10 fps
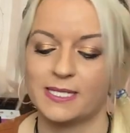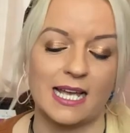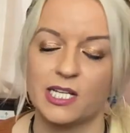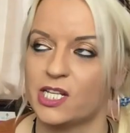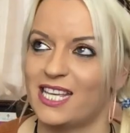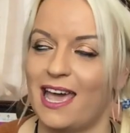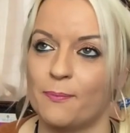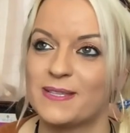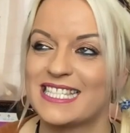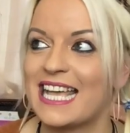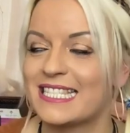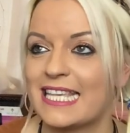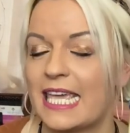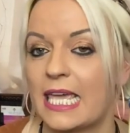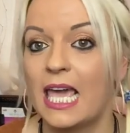obsession
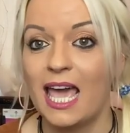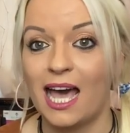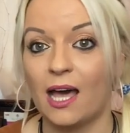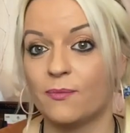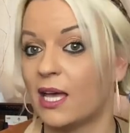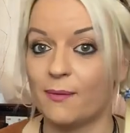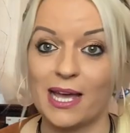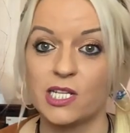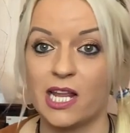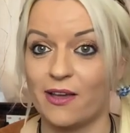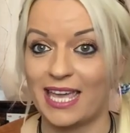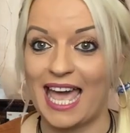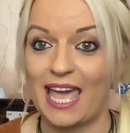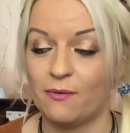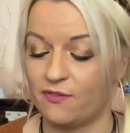obsessing, um that I'm actually
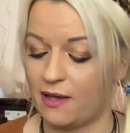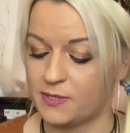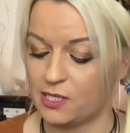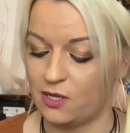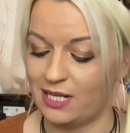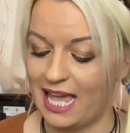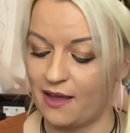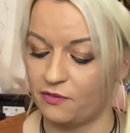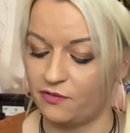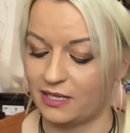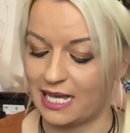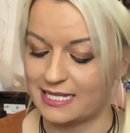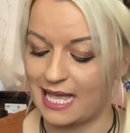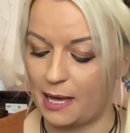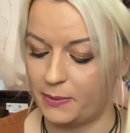okay with absolutely everything that
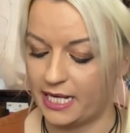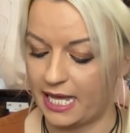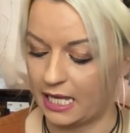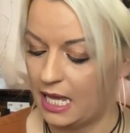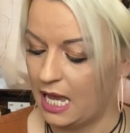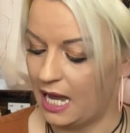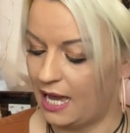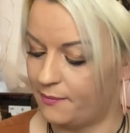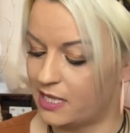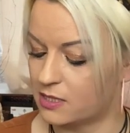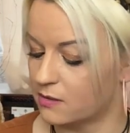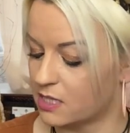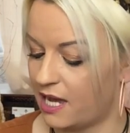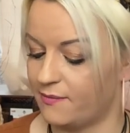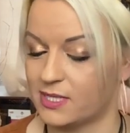is happening. Um and
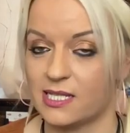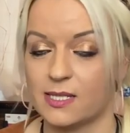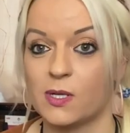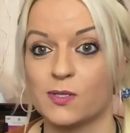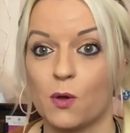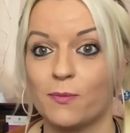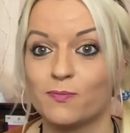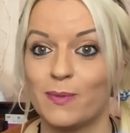sometimes this is what